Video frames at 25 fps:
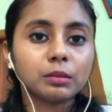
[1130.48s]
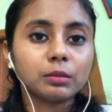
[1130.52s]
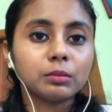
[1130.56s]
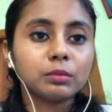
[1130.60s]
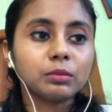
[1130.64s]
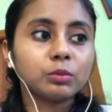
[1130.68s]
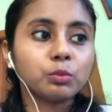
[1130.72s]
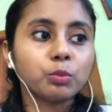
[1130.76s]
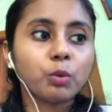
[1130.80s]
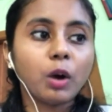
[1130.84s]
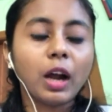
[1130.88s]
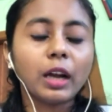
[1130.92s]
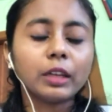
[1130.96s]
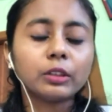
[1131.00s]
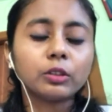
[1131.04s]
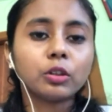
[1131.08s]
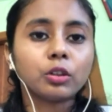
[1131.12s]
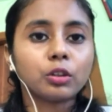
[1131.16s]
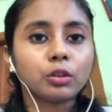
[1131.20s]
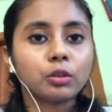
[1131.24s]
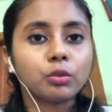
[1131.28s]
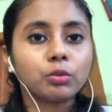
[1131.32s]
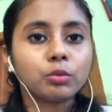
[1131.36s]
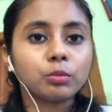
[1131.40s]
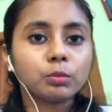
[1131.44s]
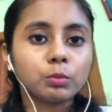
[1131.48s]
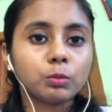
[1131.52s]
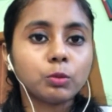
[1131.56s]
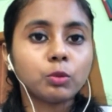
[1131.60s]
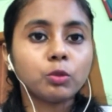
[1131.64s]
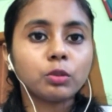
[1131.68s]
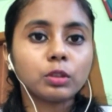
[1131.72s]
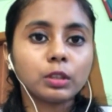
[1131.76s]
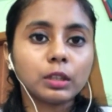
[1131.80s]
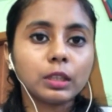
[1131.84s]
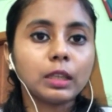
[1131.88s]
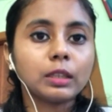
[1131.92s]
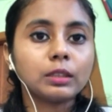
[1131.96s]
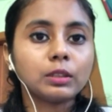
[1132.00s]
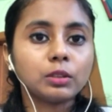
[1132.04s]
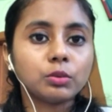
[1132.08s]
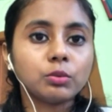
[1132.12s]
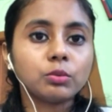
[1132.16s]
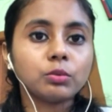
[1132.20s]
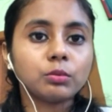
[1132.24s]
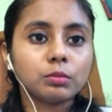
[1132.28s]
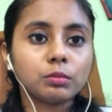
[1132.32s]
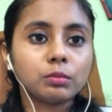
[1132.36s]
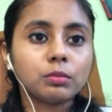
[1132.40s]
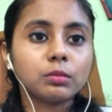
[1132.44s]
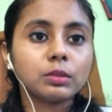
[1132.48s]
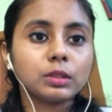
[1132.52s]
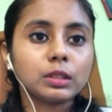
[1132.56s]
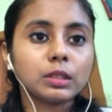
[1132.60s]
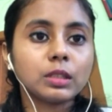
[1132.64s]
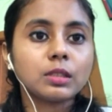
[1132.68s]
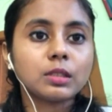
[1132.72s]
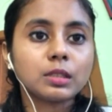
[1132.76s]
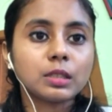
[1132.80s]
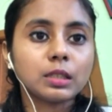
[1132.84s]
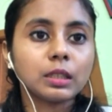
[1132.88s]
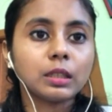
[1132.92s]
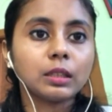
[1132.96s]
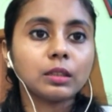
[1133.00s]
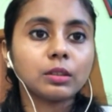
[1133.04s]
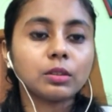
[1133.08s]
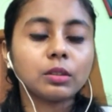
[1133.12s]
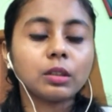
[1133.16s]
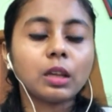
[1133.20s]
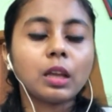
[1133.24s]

one or two more than you just need.